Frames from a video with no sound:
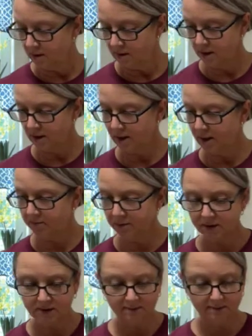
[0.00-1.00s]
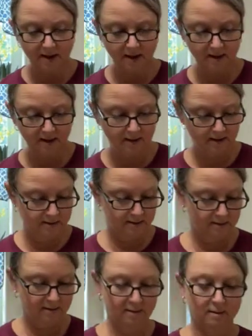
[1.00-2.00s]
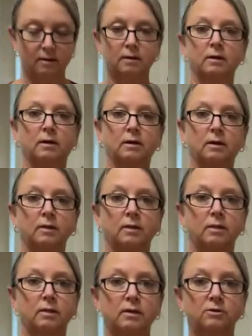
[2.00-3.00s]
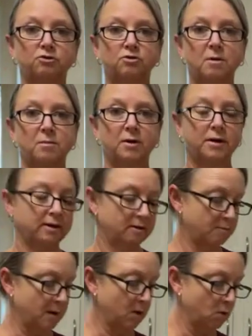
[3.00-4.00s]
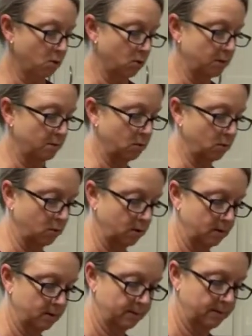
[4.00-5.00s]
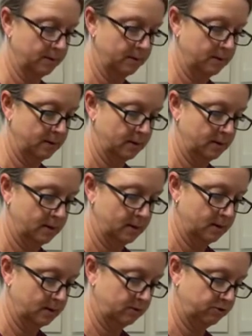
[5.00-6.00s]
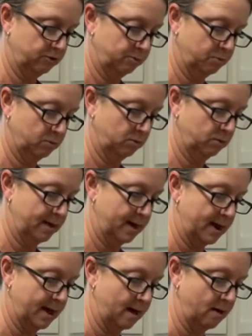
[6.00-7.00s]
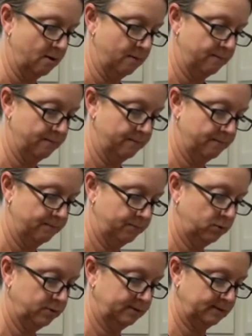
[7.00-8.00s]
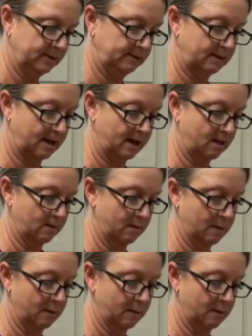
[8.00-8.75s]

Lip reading: And I'm going to take the strawberry end of my core more and just pull that out. Pull the seeds out.